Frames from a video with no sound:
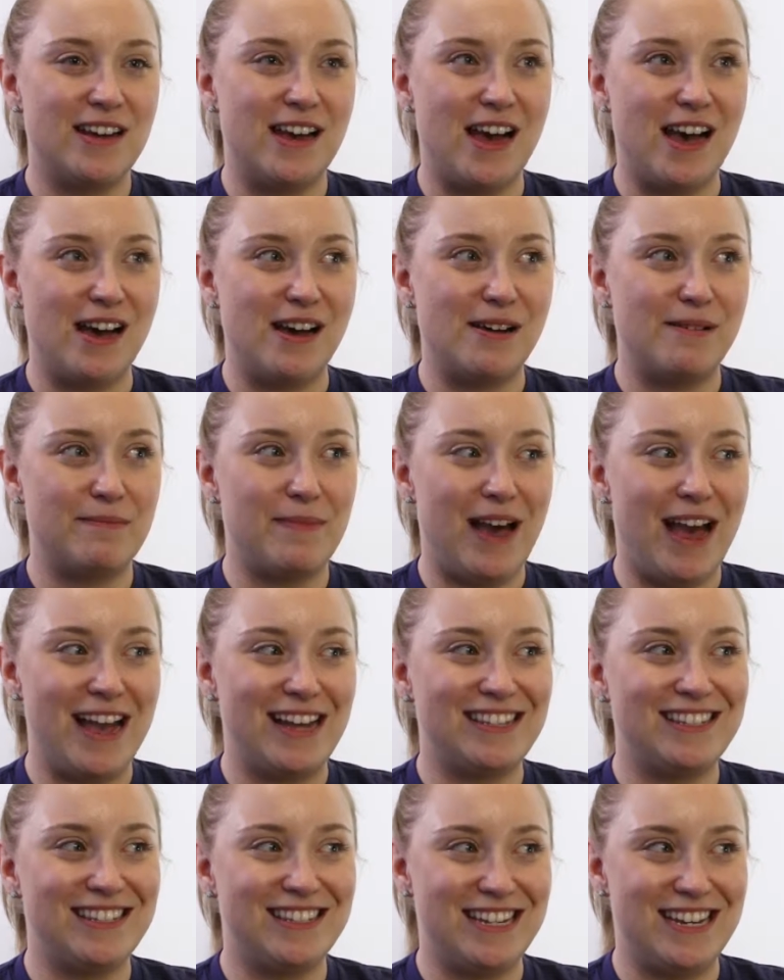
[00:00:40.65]
I
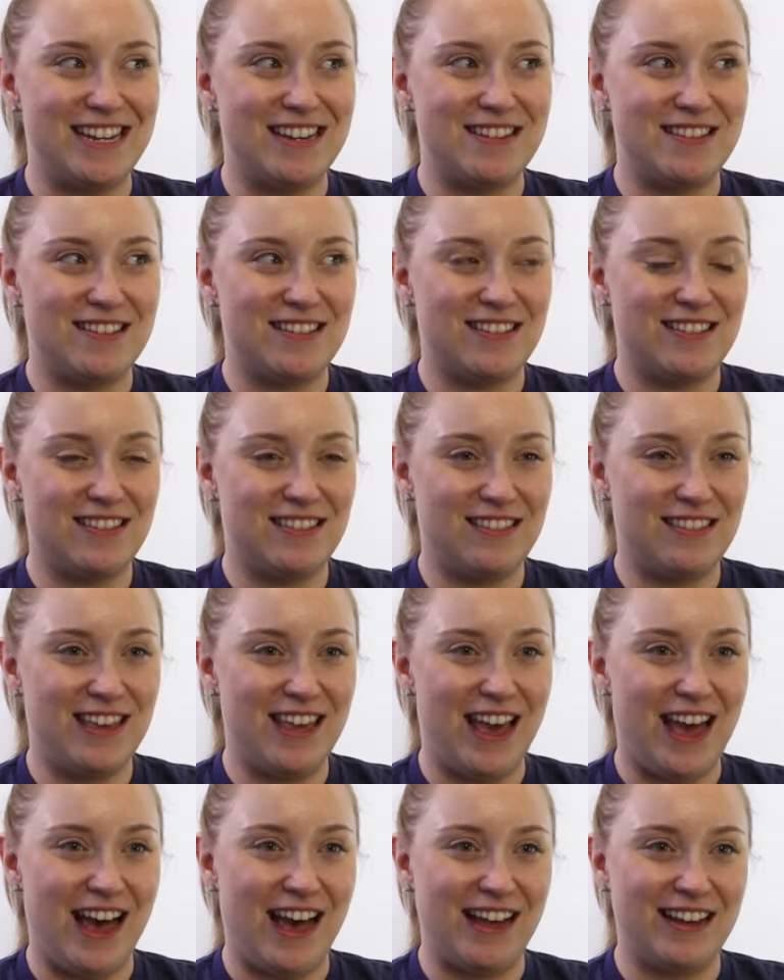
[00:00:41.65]
had seen
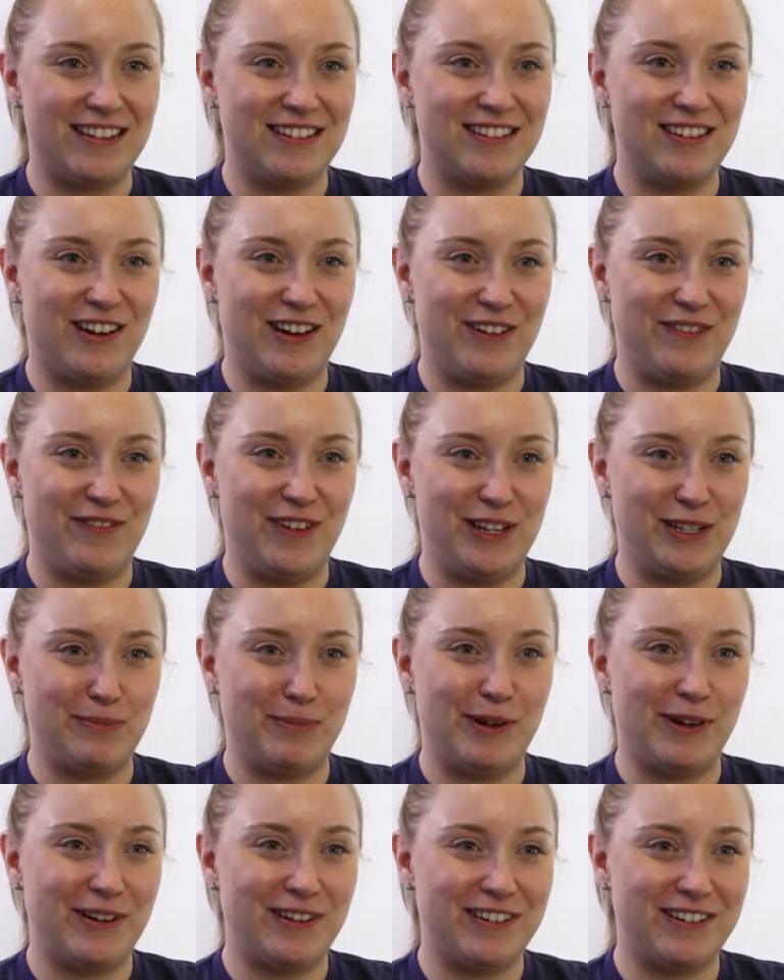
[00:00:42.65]
the ad on
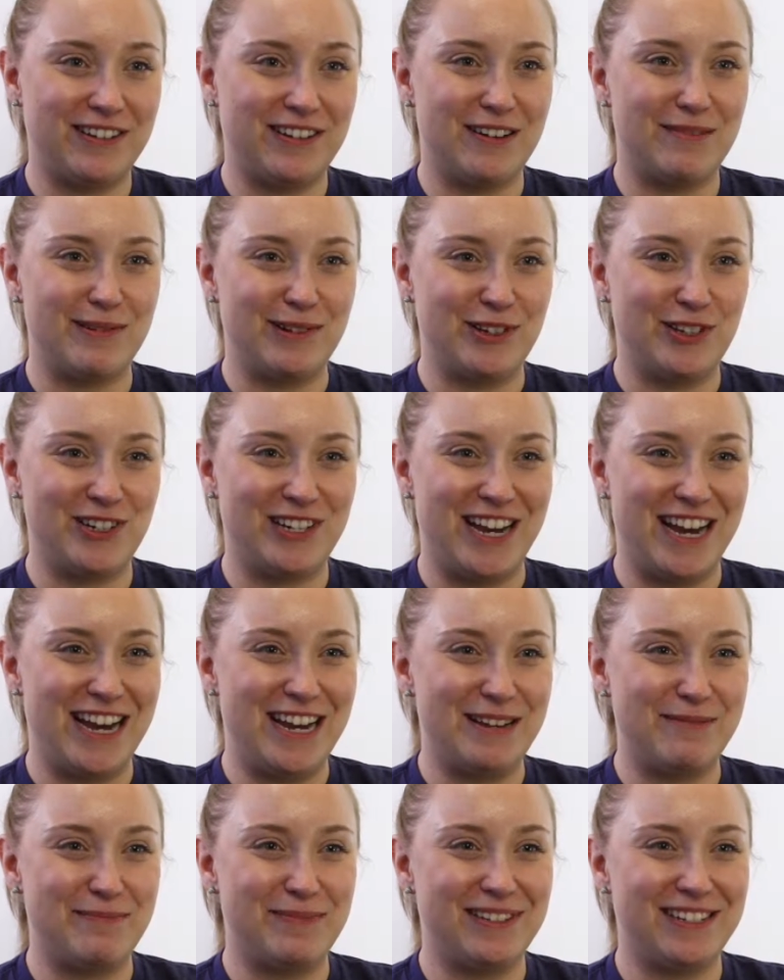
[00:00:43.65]
Facebook a bunch of
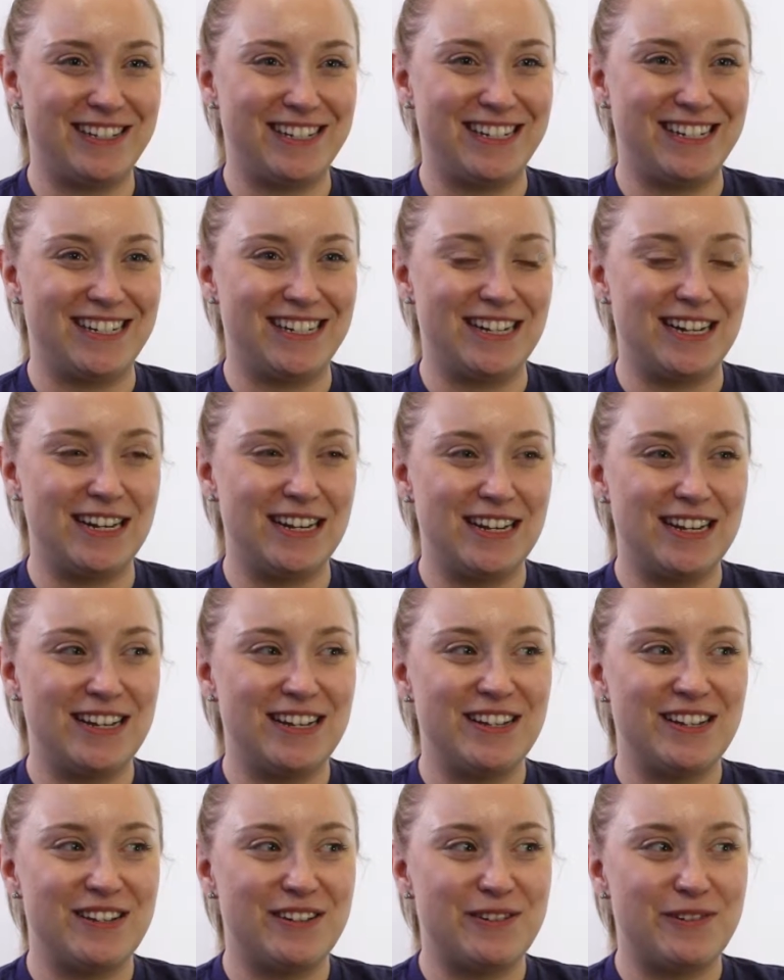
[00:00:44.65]
times and
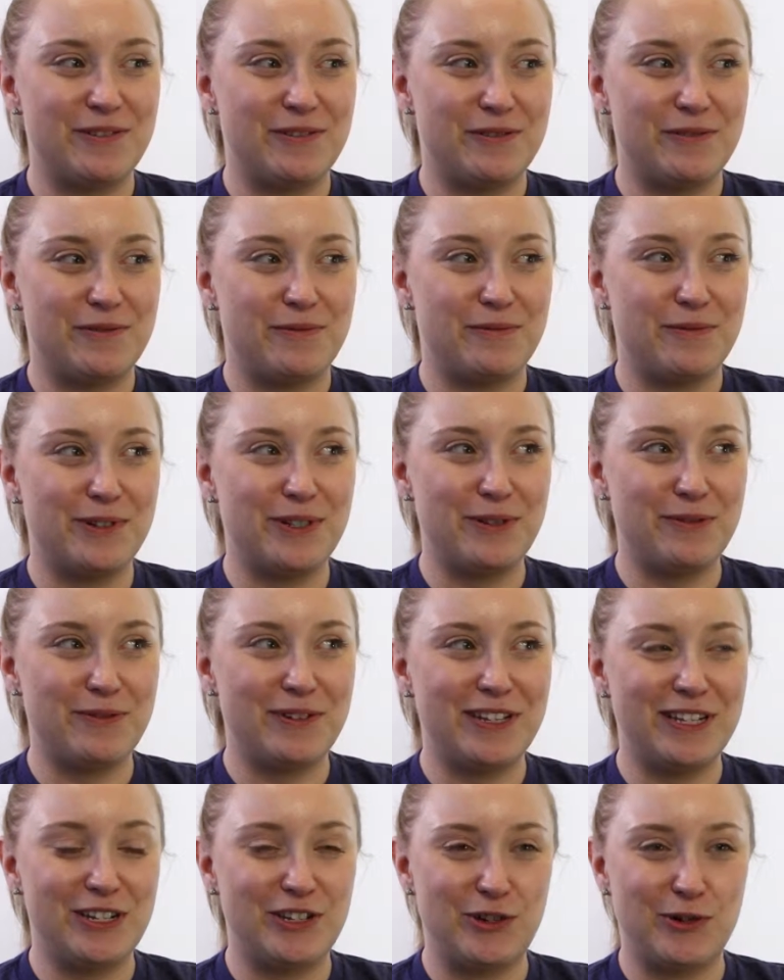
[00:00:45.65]
wasn't
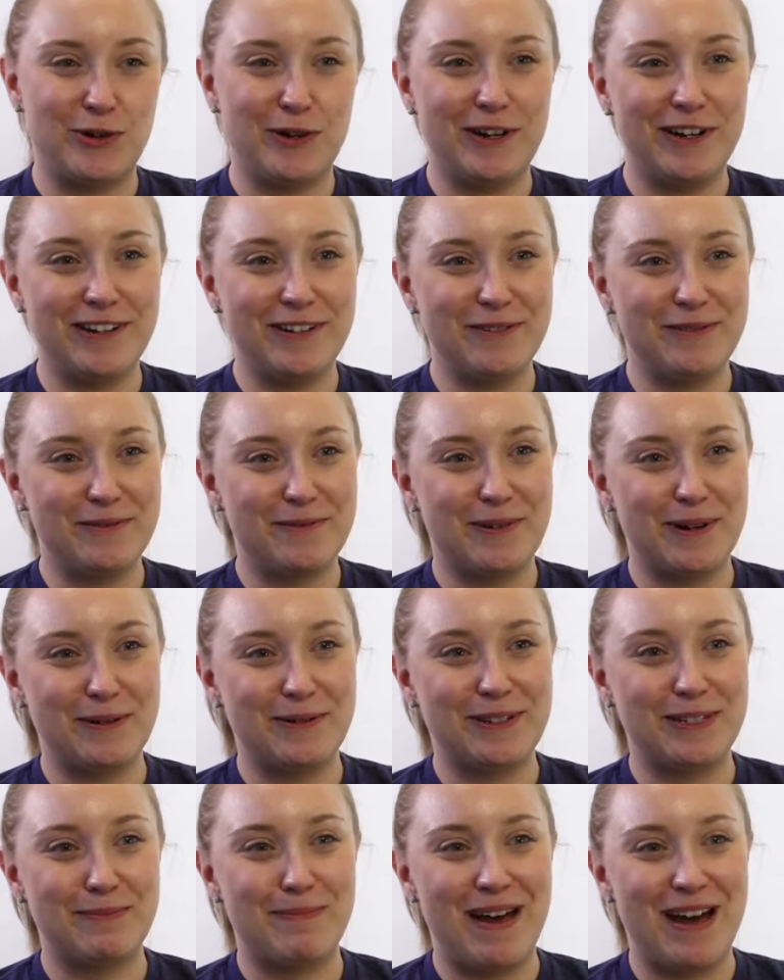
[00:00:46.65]
really sure what it
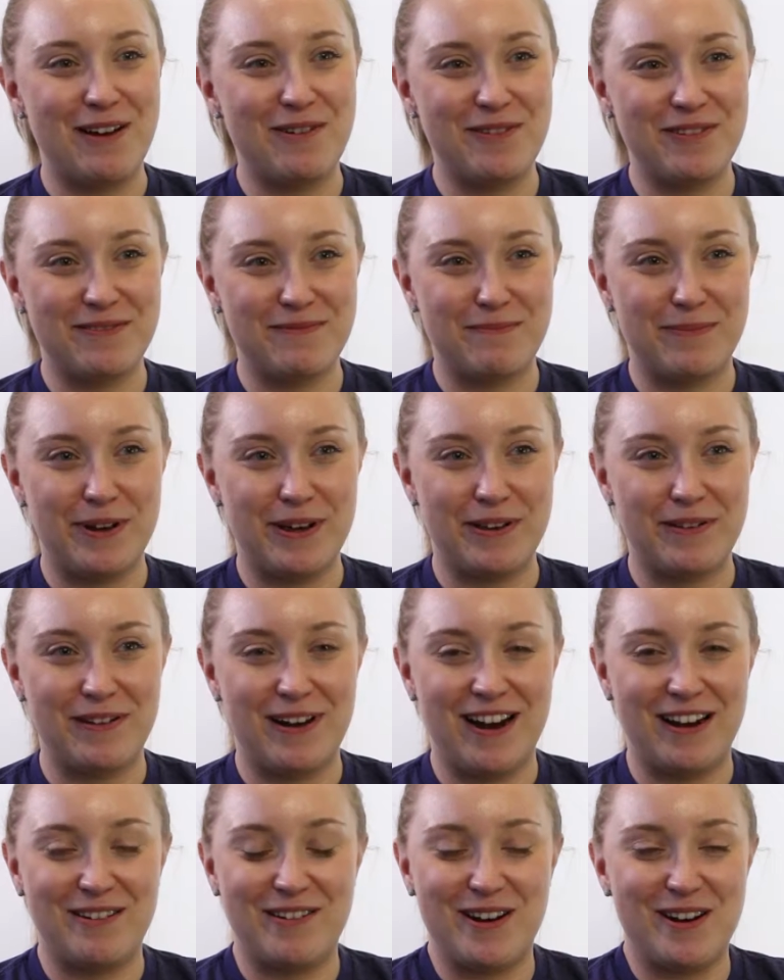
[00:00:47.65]
was about, but
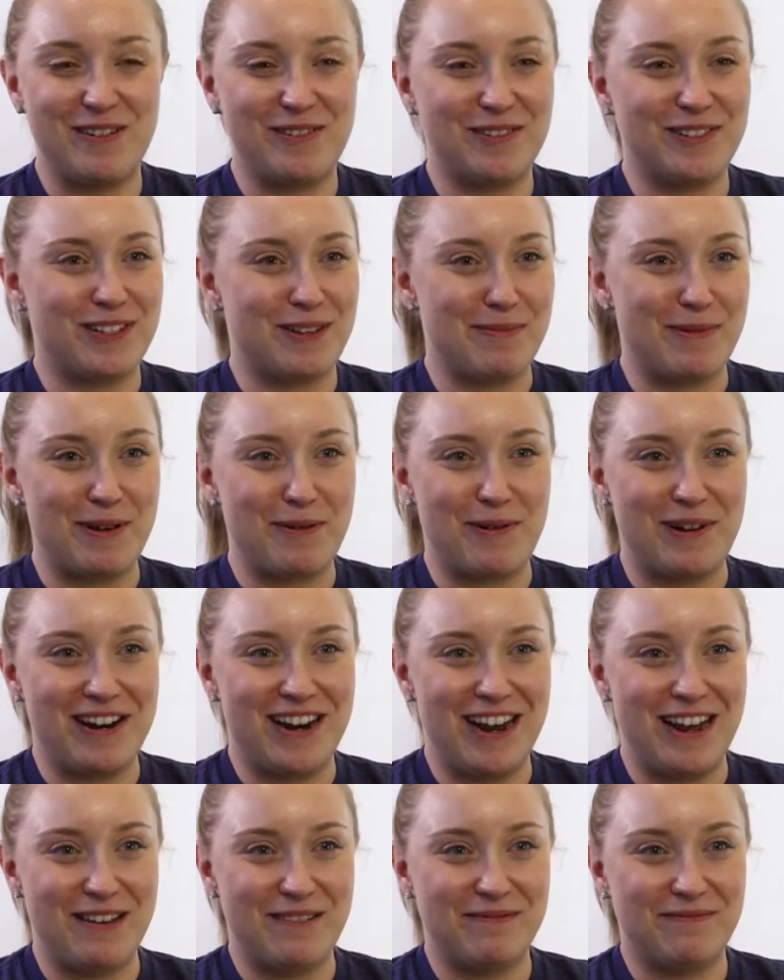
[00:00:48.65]
I don't know, something one
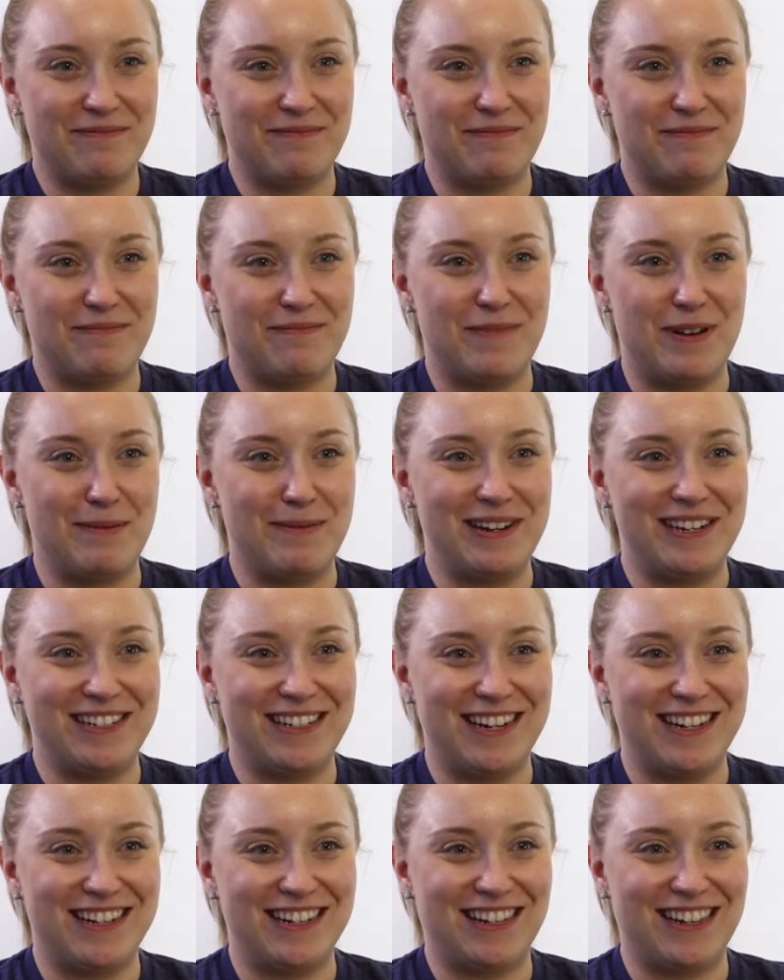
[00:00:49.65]
day made me
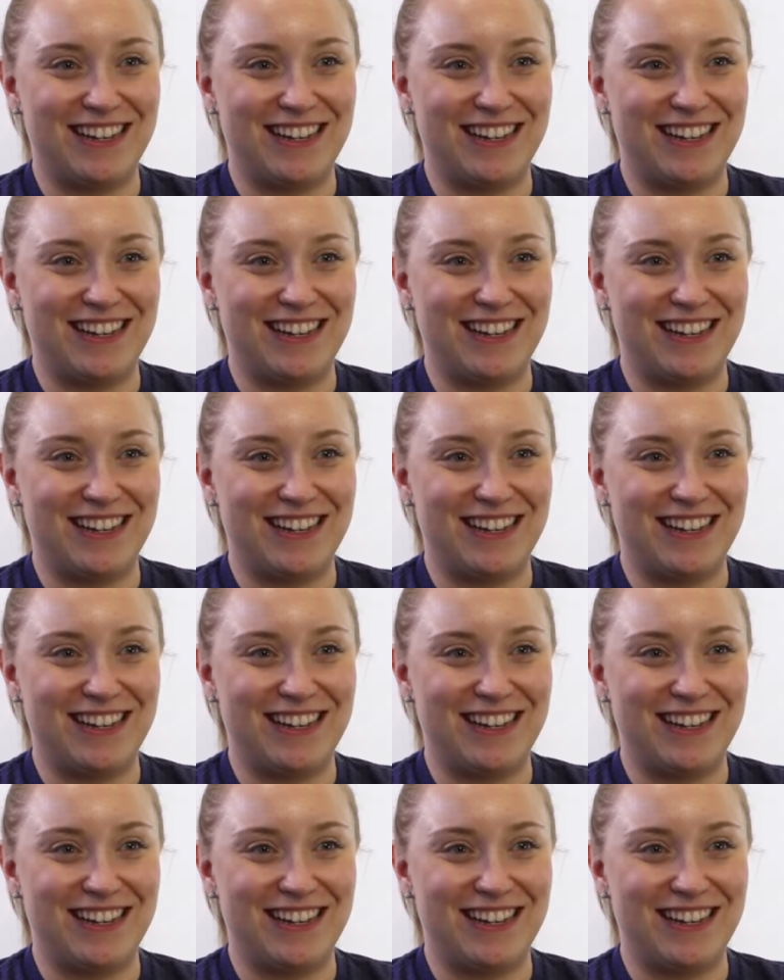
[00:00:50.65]
decide to